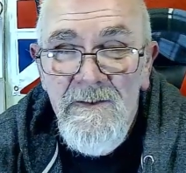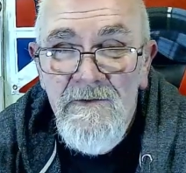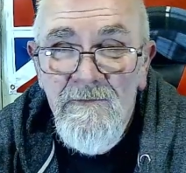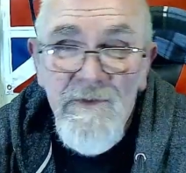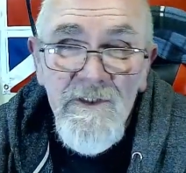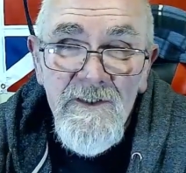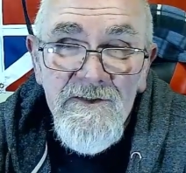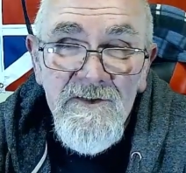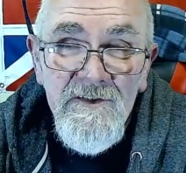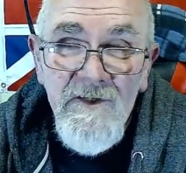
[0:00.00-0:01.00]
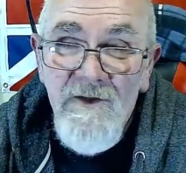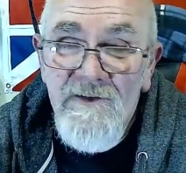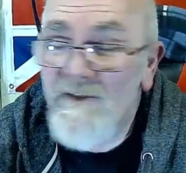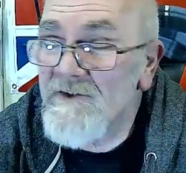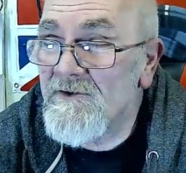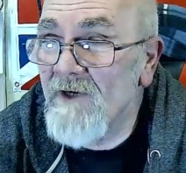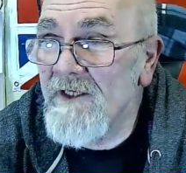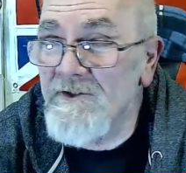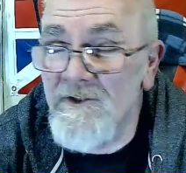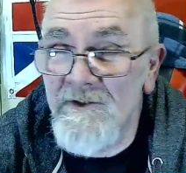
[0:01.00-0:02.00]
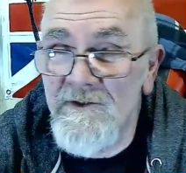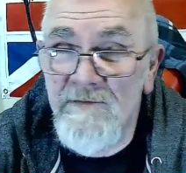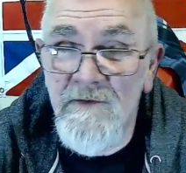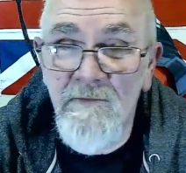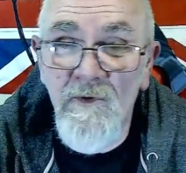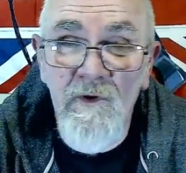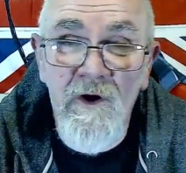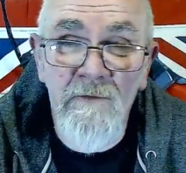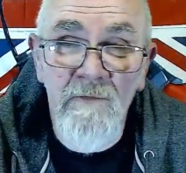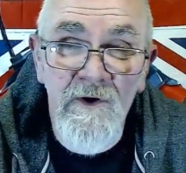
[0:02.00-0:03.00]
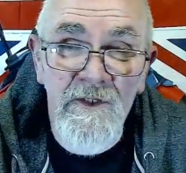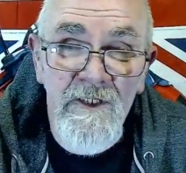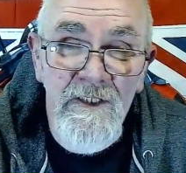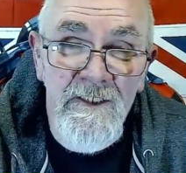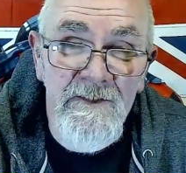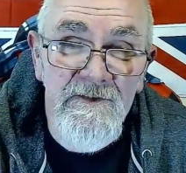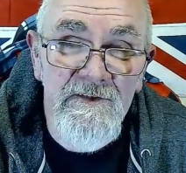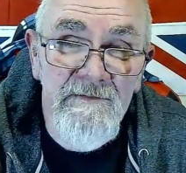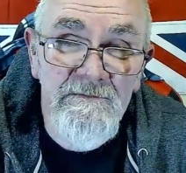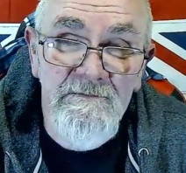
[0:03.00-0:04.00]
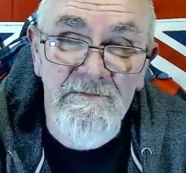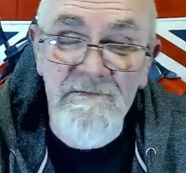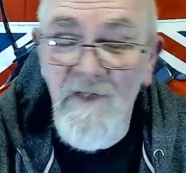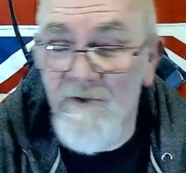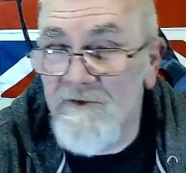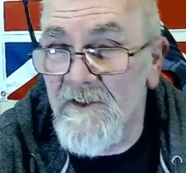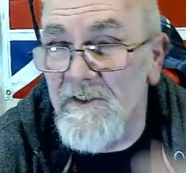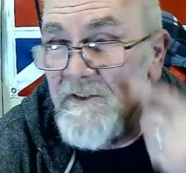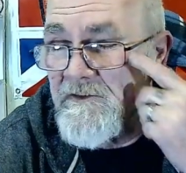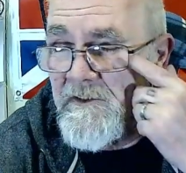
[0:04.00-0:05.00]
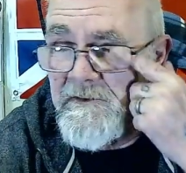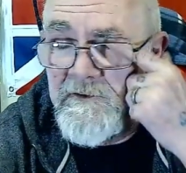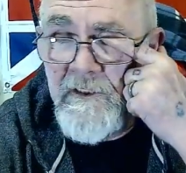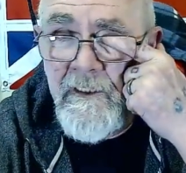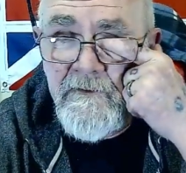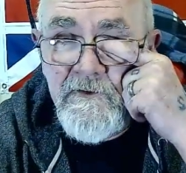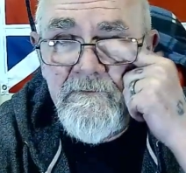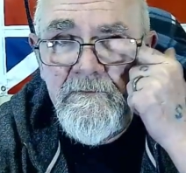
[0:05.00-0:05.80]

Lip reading: But this is another situation that's been brought on by the elites, those idiots in charge.